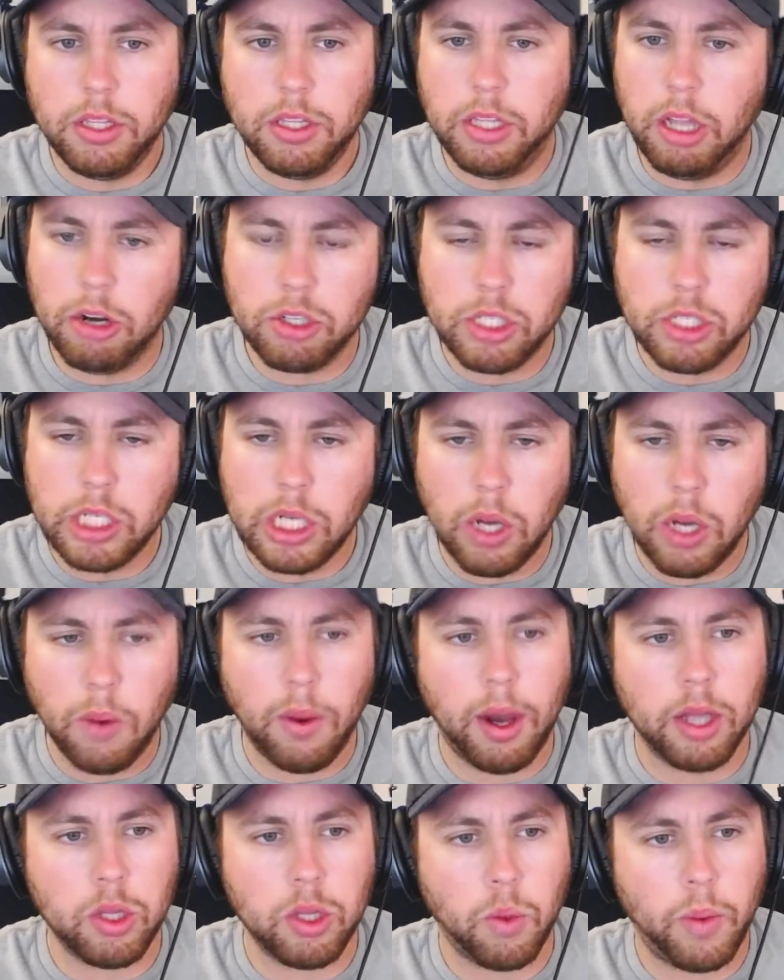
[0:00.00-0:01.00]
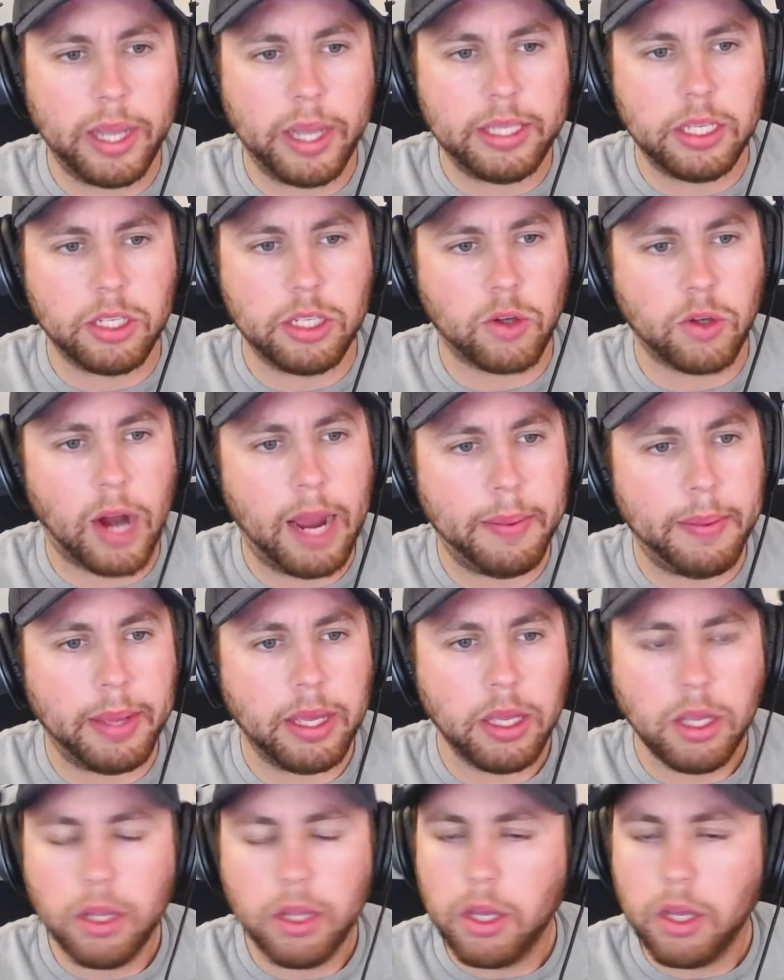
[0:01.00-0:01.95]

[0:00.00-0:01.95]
There's no other way to describe it.